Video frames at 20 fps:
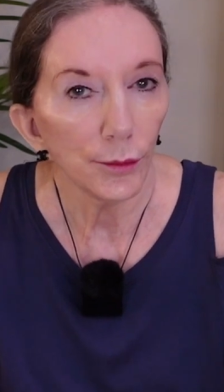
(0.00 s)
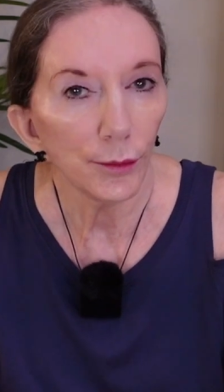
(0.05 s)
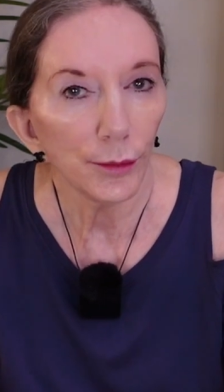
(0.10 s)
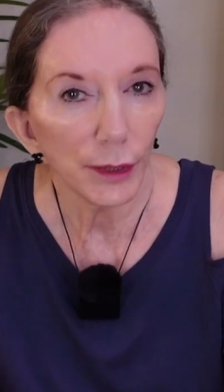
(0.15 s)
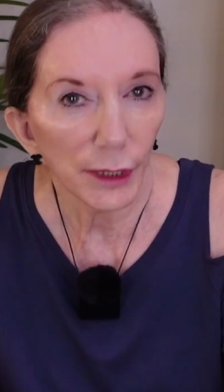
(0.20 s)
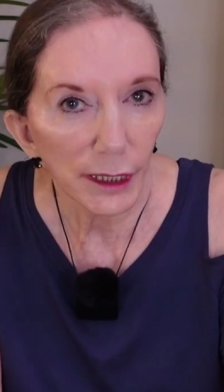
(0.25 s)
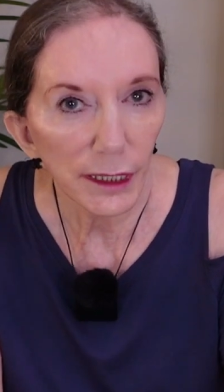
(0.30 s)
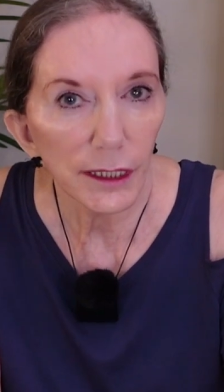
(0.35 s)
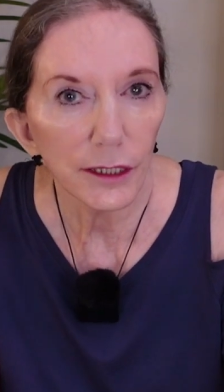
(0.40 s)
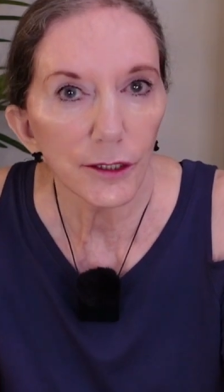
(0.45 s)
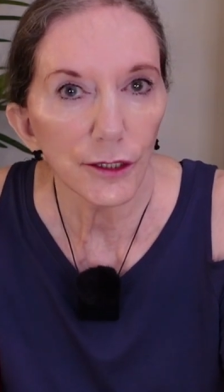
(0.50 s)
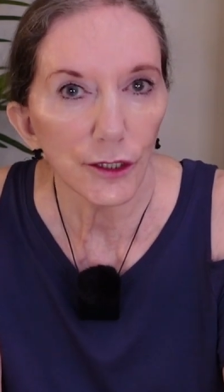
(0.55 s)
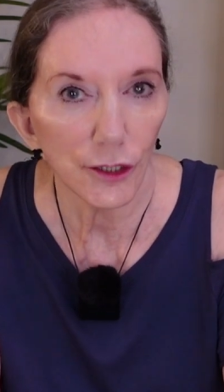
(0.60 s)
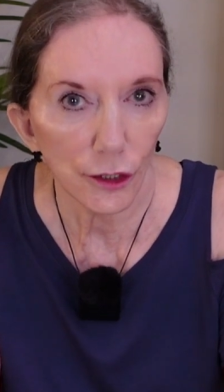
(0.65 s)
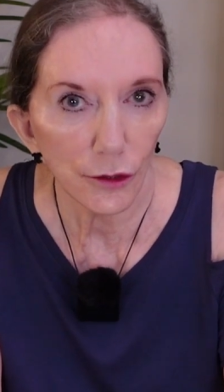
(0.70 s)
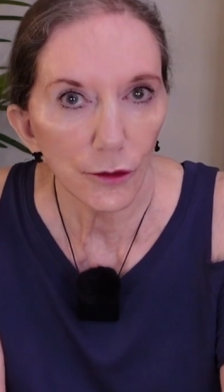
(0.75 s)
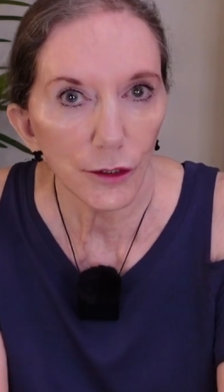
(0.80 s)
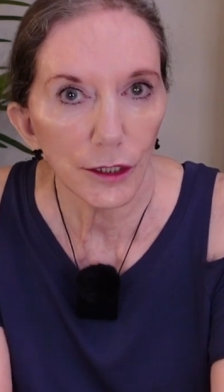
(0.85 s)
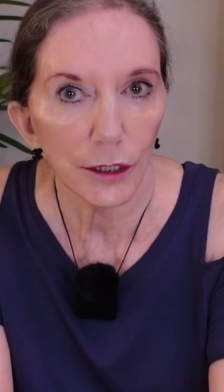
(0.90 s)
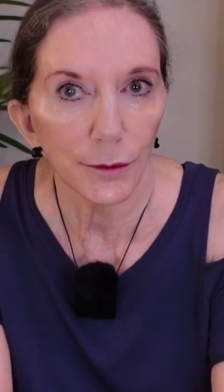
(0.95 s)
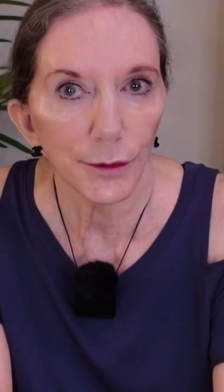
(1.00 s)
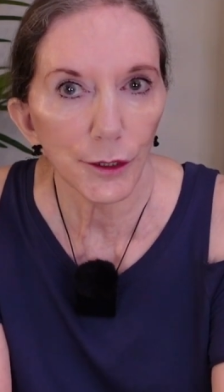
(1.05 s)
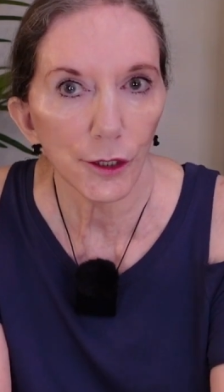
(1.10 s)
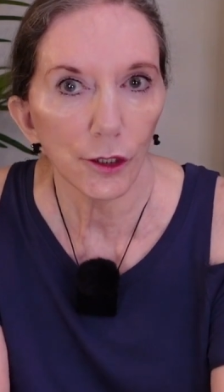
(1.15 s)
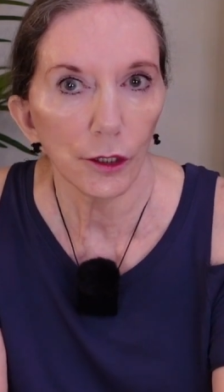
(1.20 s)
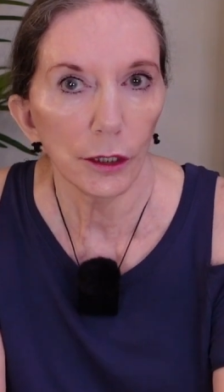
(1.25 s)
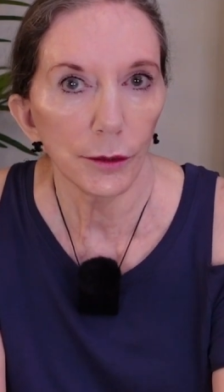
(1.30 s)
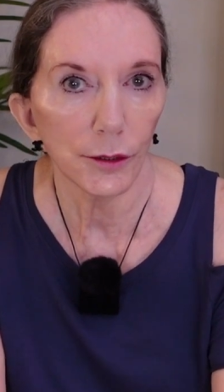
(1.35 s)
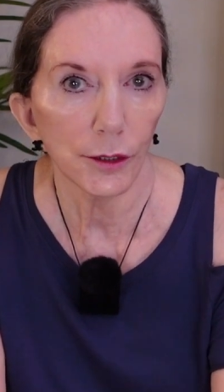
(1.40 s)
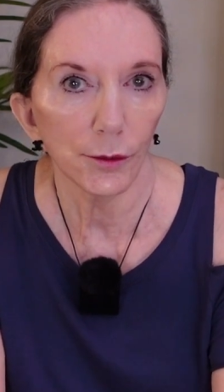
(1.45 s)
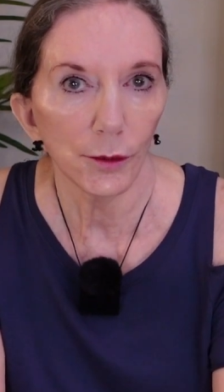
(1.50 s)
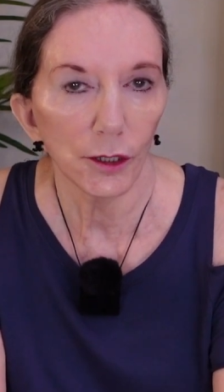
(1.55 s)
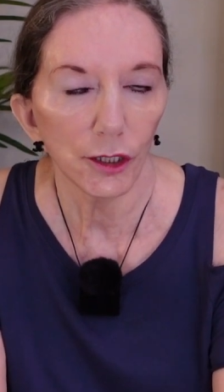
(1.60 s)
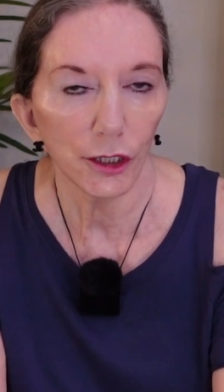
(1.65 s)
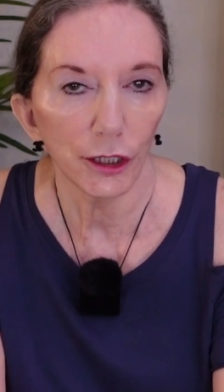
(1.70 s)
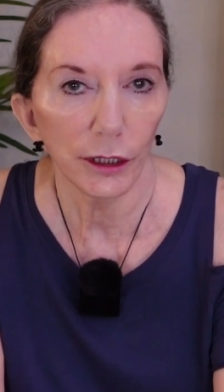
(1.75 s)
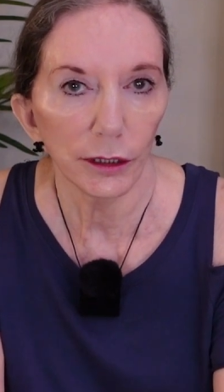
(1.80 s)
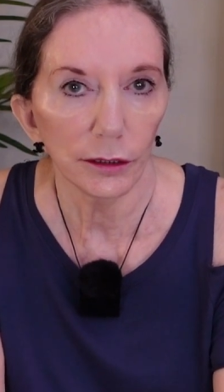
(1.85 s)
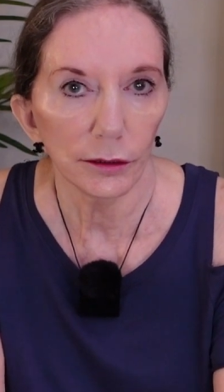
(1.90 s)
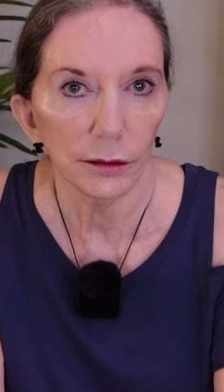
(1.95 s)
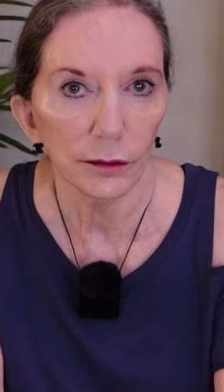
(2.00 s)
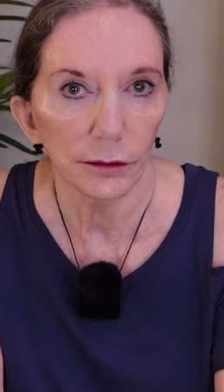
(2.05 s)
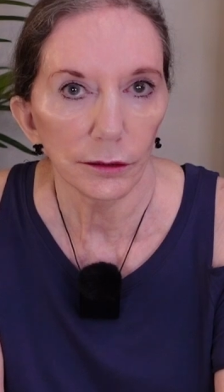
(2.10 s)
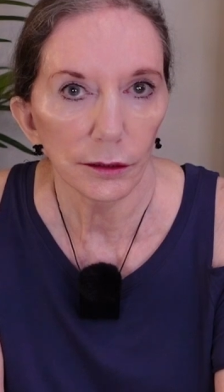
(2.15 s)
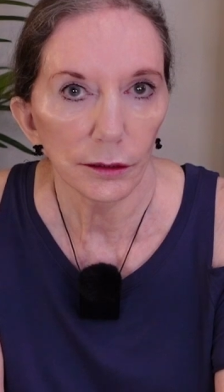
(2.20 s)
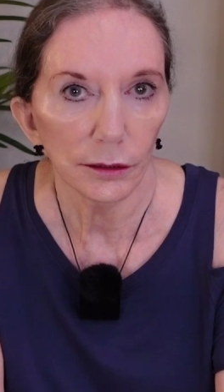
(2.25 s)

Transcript: please do subscribe to my channel.